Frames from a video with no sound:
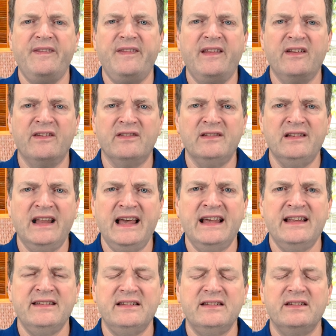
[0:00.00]
the
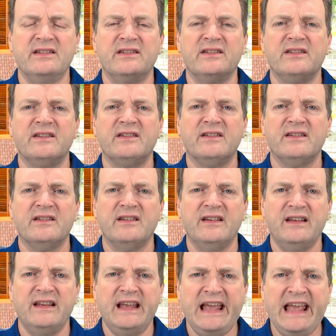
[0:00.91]
less
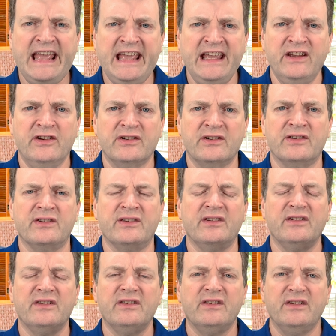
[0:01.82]

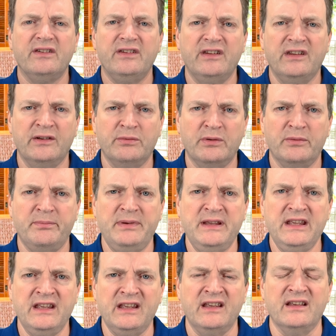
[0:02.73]
anchored you will
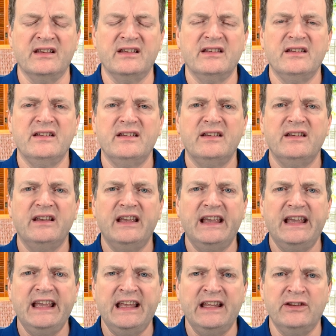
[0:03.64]
be
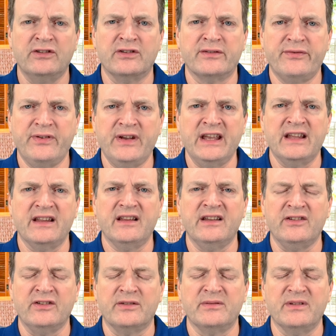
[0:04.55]
in your faith,
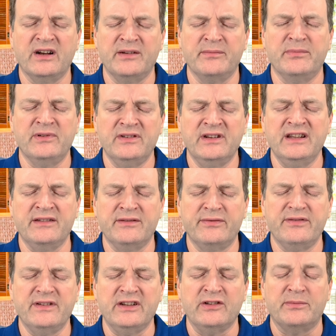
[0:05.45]
in your
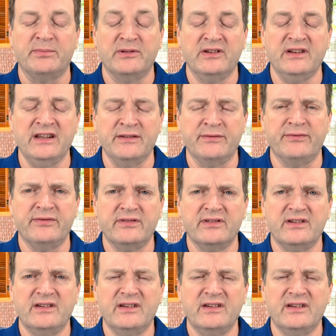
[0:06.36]
unbelief, in your belief.